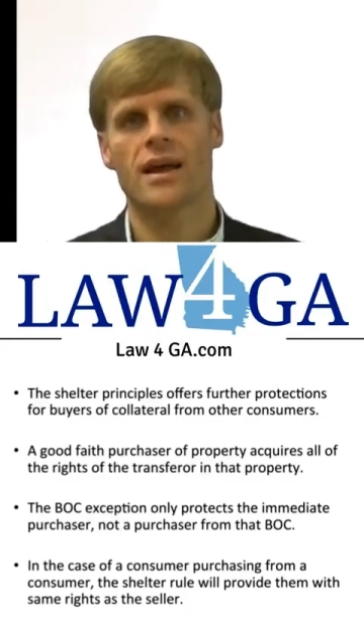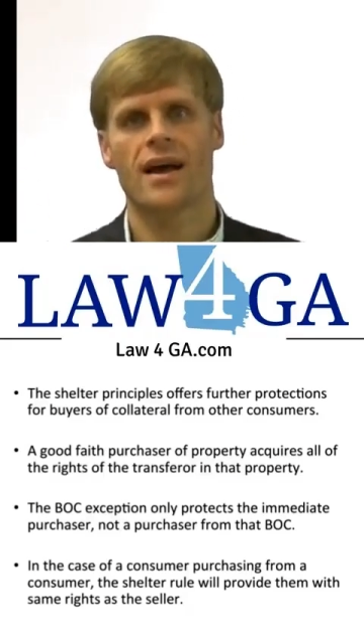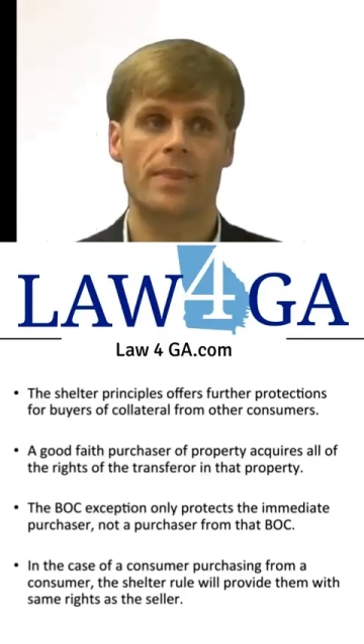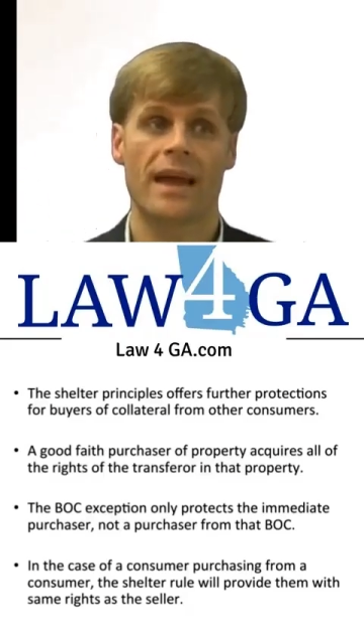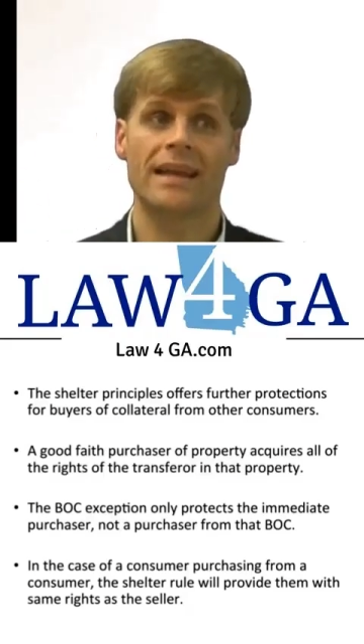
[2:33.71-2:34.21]

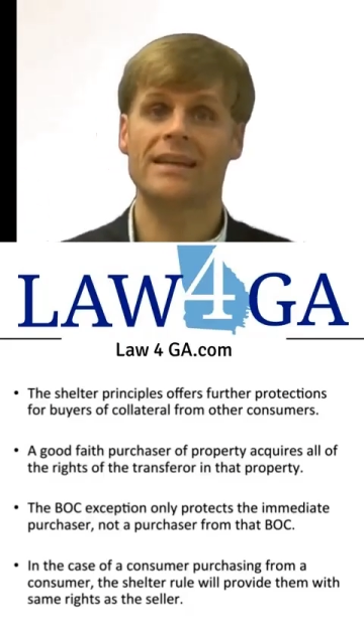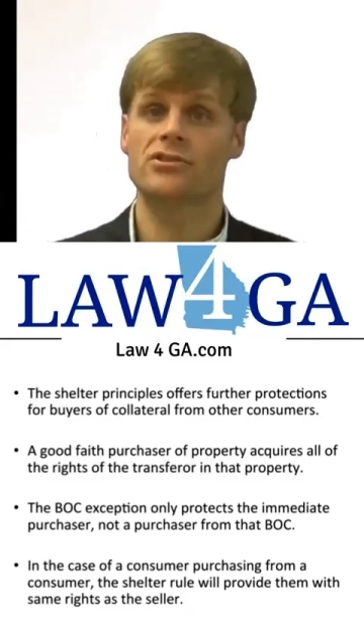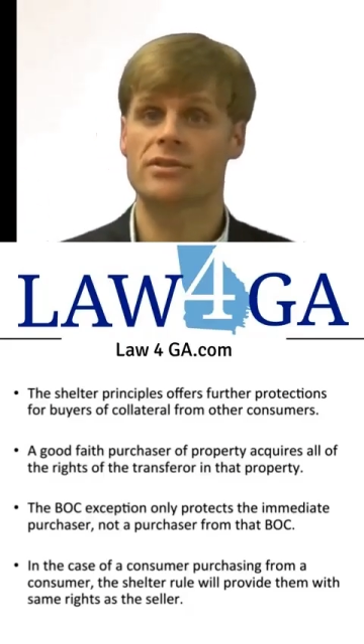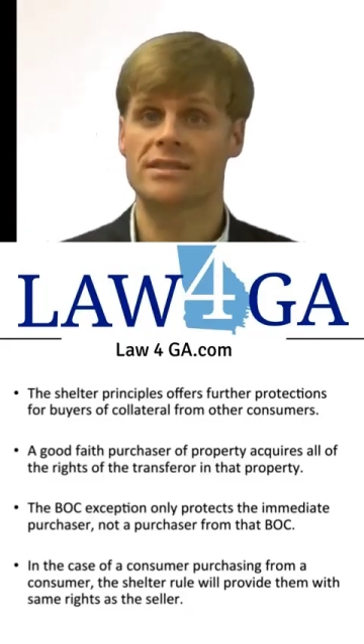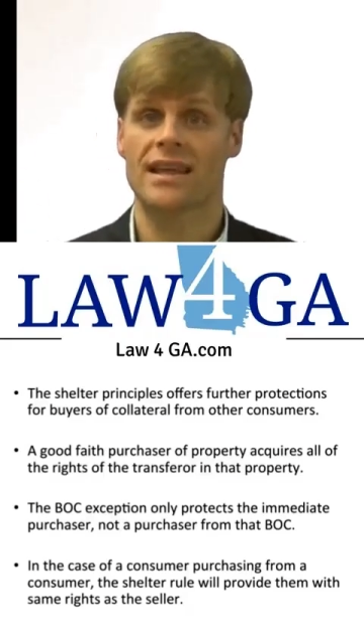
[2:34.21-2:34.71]
that
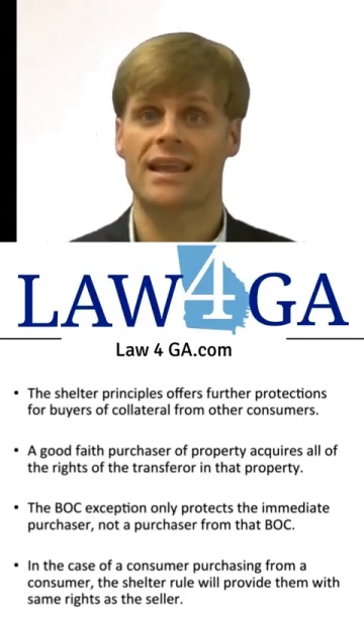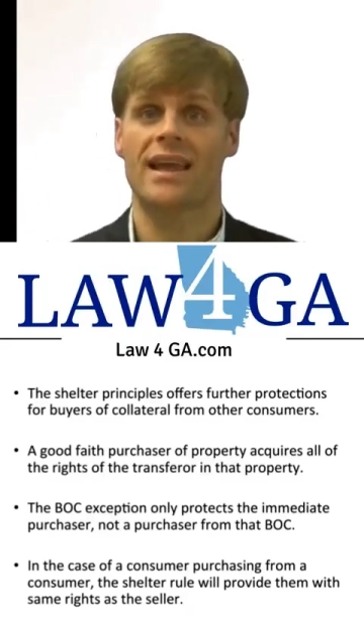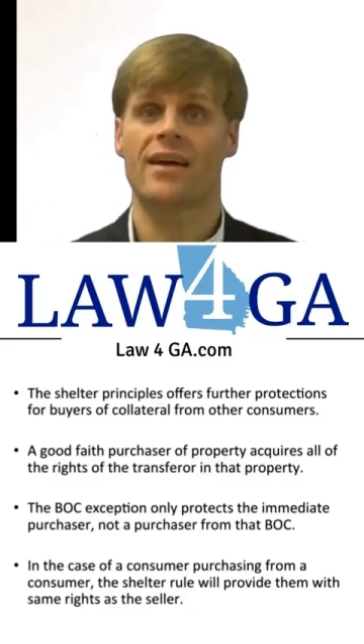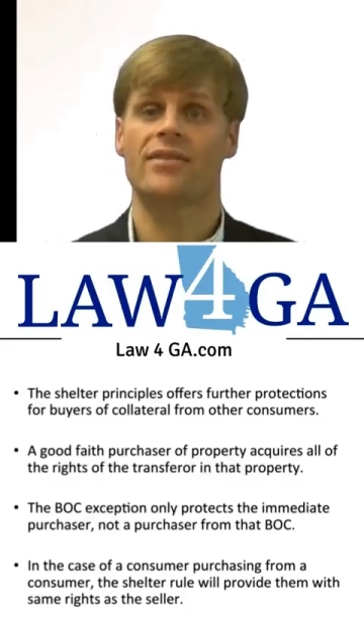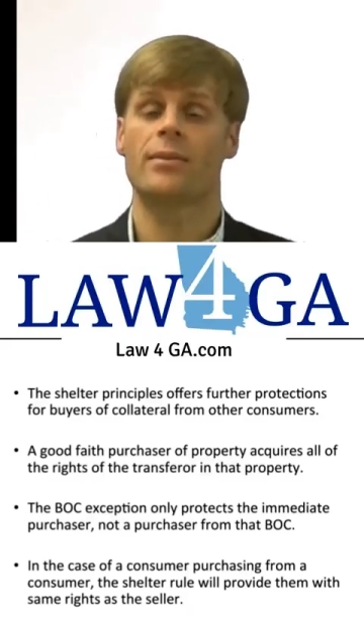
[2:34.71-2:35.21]
interest that they
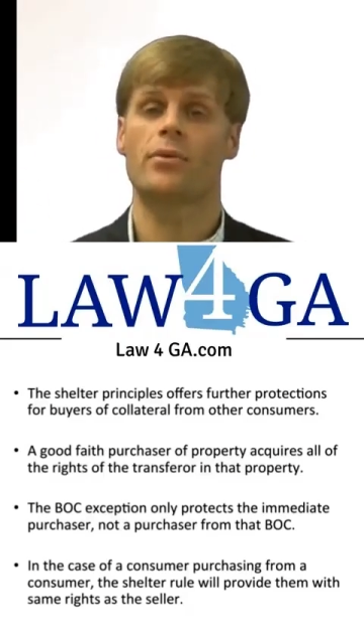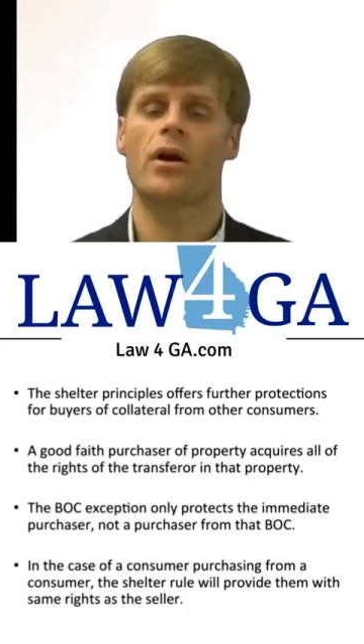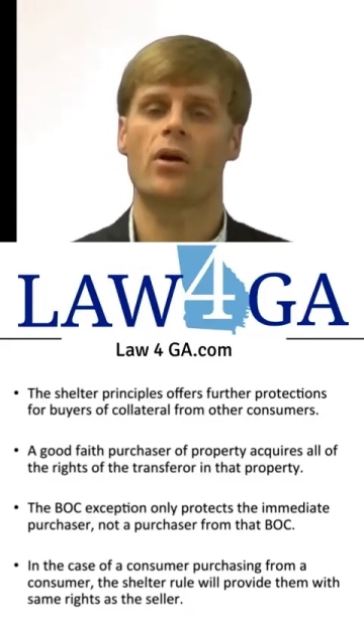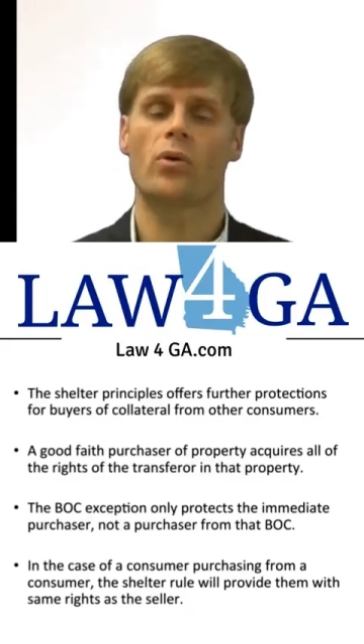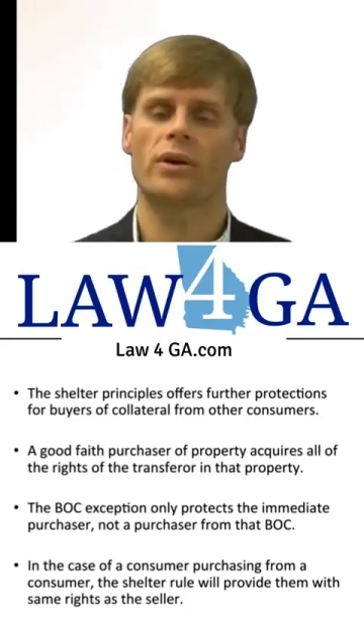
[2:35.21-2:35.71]
have, that
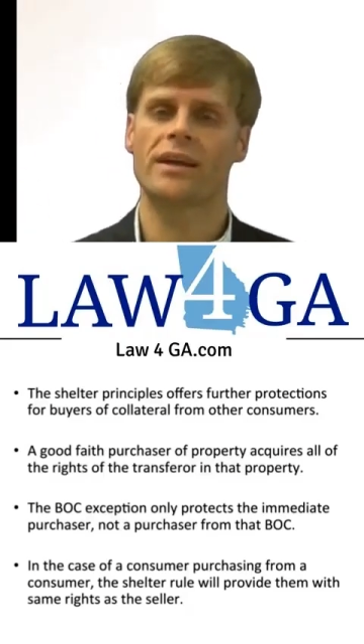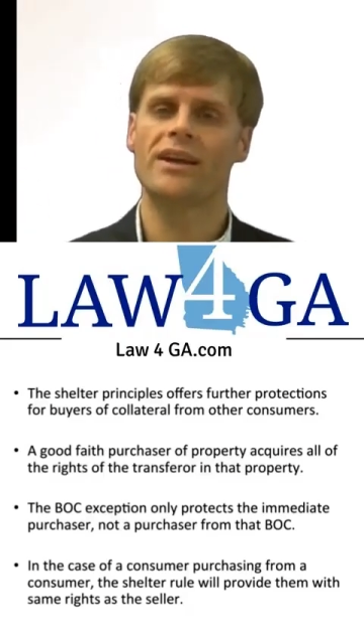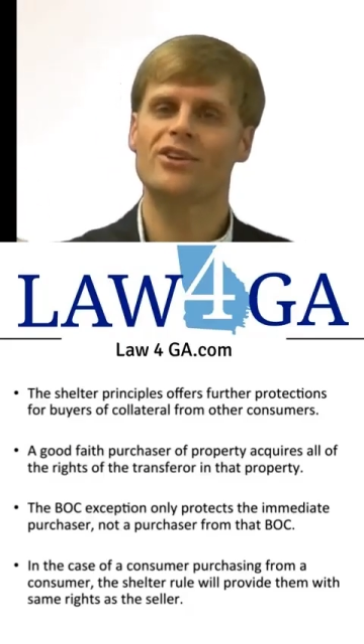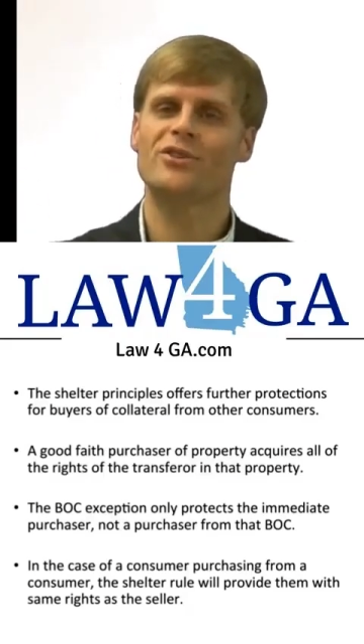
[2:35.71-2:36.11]
priority